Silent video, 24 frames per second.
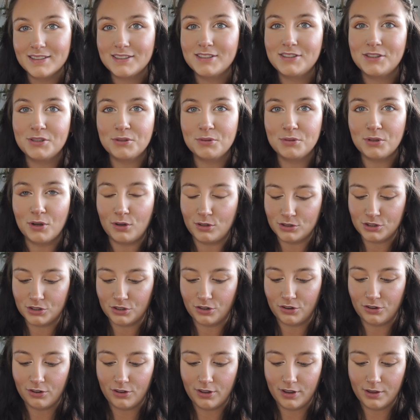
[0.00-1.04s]
Do not
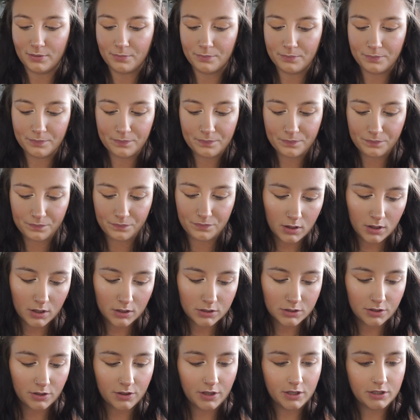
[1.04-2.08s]
enjoy.
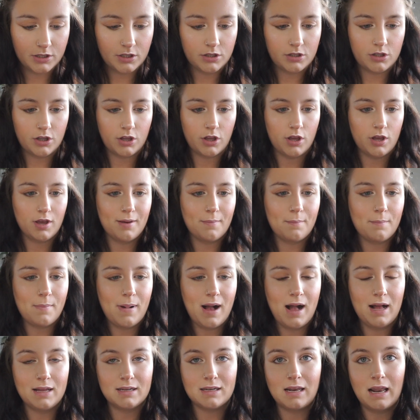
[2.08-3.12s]
This is the
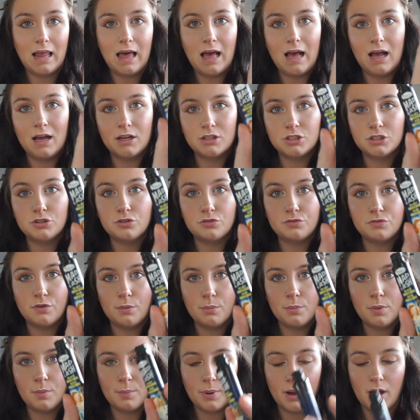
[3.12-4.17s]
Mad Lash
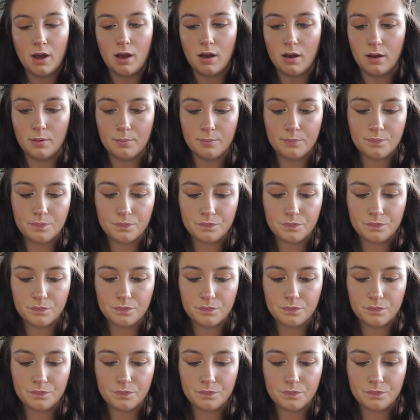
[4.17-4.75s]
from the Balm.